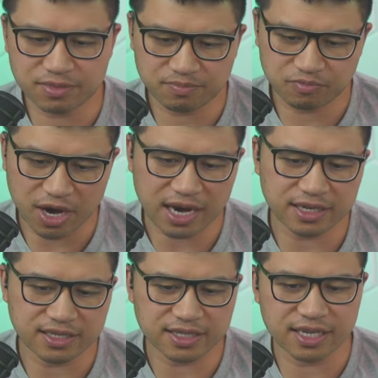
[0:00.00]

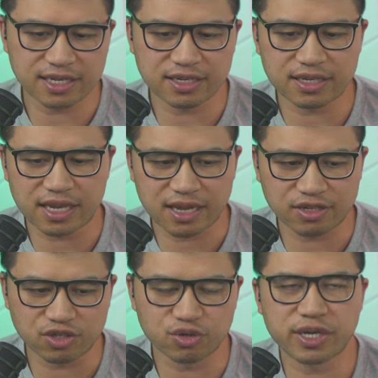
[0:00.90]
practicing
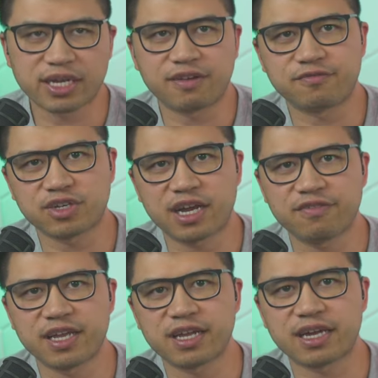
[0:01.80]
and doing of
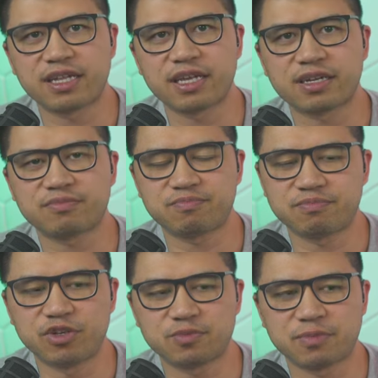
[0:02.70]
driving, I think
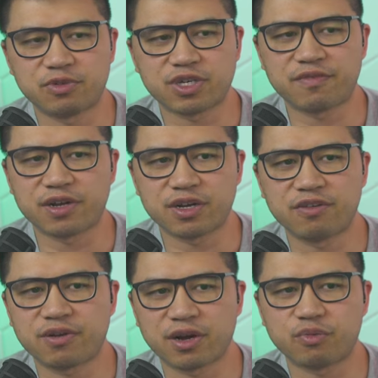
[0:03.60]
most people driving a
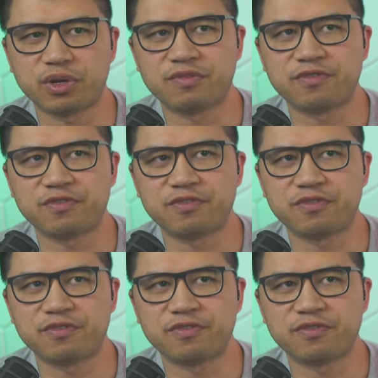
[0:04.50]
golf cart would feel